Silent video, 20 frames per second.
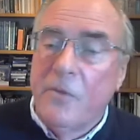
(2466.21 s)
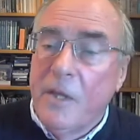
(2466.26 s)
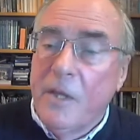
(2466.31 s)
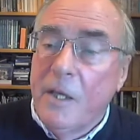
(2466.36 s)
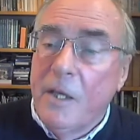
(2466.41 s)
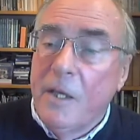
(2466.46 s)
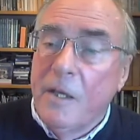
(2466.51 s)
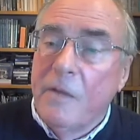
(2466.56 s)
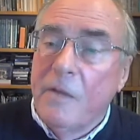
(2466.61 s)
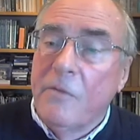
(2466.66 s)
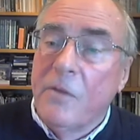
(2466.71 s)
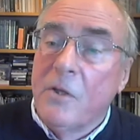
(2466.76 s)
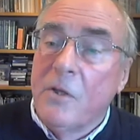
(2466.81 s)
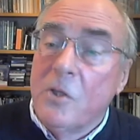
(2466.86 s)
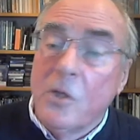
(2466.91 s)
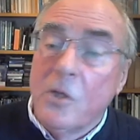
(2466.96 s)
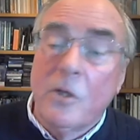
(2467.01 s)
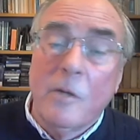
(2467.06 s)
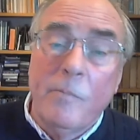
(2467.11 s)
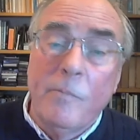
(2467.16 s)
the the
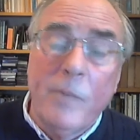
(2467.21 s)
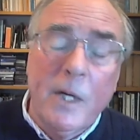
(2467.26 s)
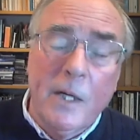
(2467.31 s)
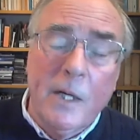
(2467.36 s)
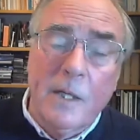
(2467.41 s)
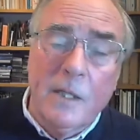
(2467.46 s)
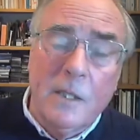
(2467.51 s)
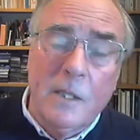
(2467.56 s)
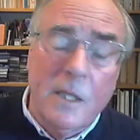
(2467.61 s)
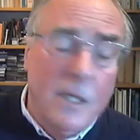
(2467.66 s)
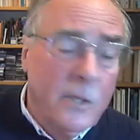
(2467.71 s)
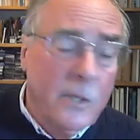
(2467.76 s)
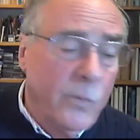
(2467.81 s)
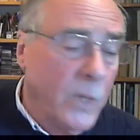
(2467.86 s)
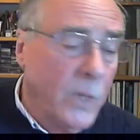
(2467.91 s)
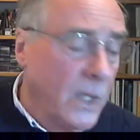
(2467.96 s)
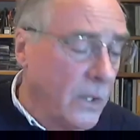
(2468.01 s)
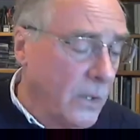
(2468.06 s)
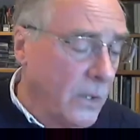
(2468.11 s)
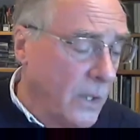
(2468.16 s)
Duke of Burgundy
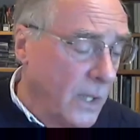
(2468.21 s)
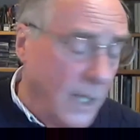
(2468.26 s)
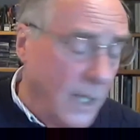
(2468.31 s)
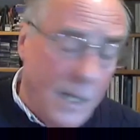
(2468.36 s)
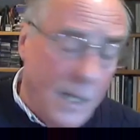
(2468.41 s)
will